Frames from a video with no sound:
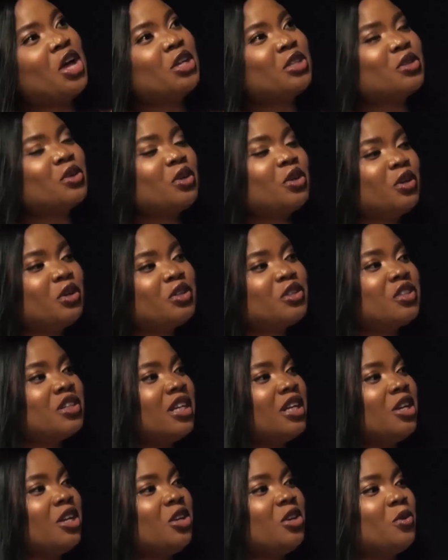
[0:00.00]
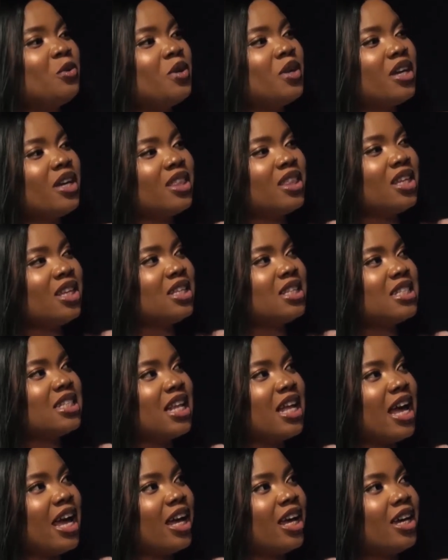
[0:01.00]
So usually you hear things
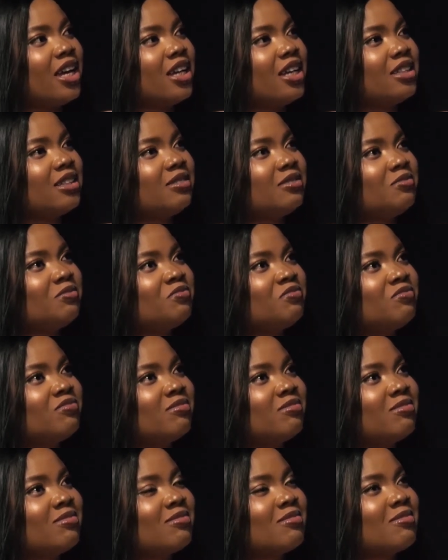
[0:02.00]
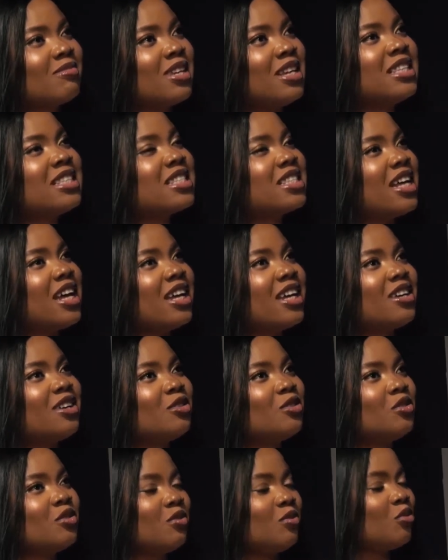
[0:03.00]
like, it's like
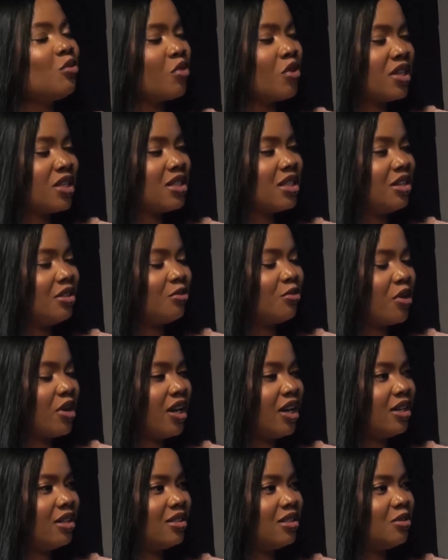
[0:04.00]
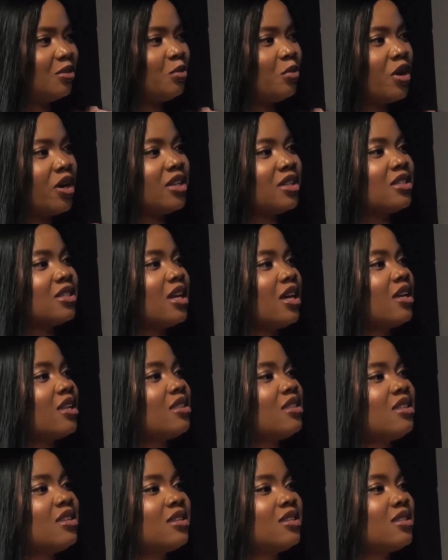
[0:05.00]
wrestling, right? Where it's like
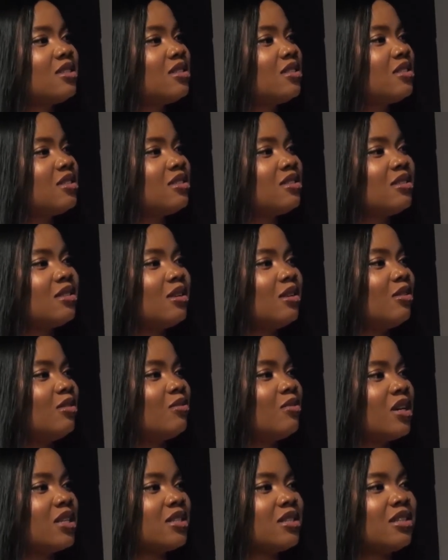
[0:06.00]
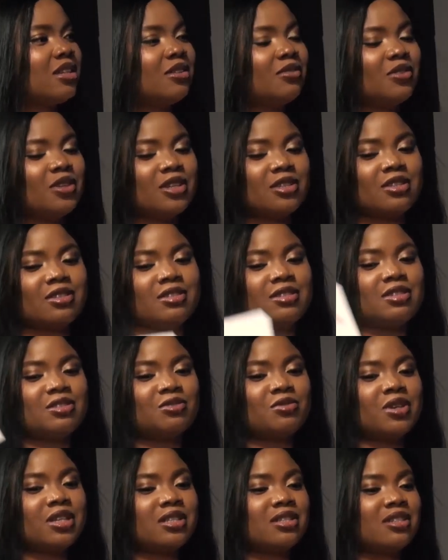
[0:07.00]
this wrestler versus
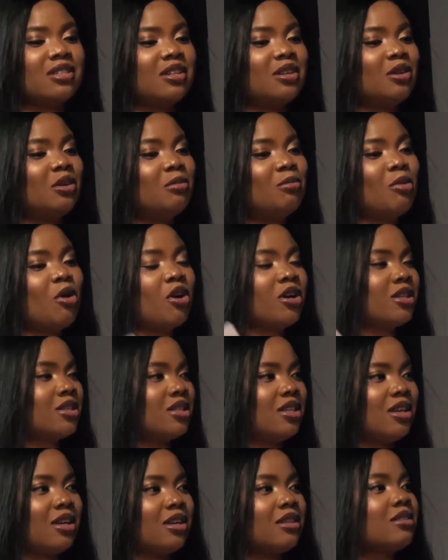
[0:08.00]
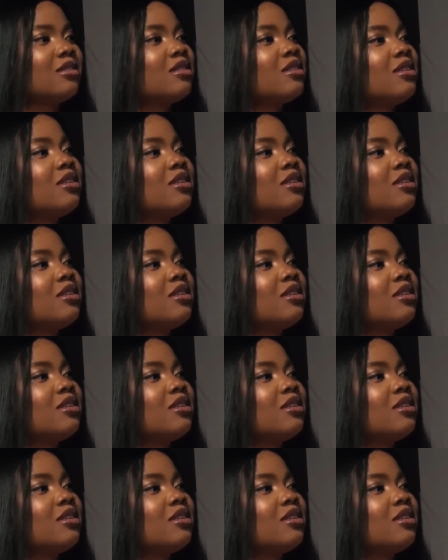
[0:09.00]
this wrestler, or boxing.